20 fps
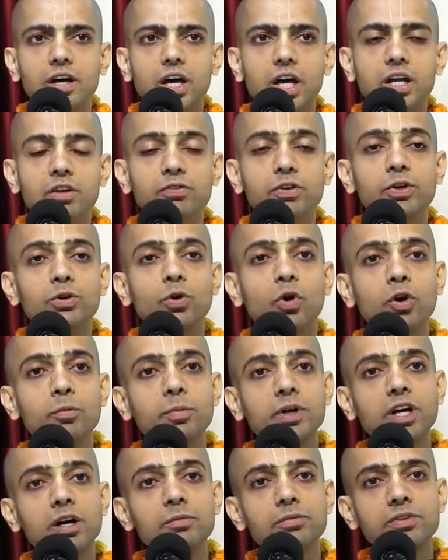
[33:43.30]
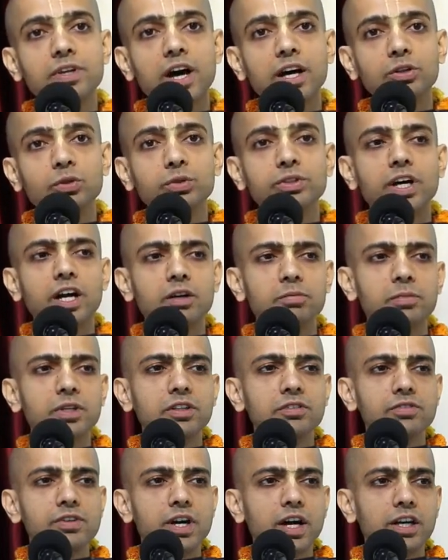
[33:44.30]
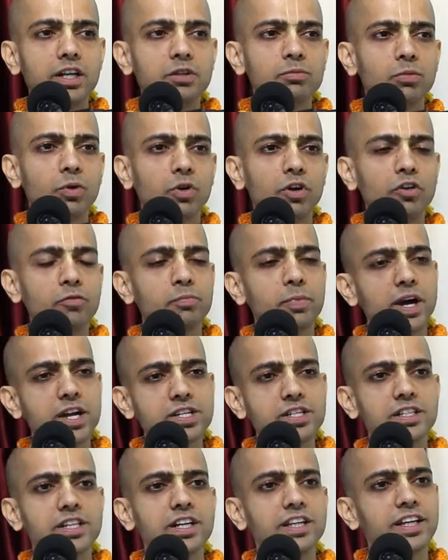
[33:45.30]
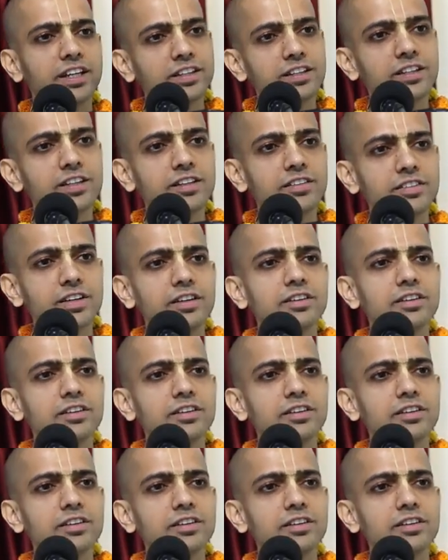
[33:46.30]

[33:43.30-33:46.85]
And if we don't become sadhu, that means we are in mode of passion and ignorance.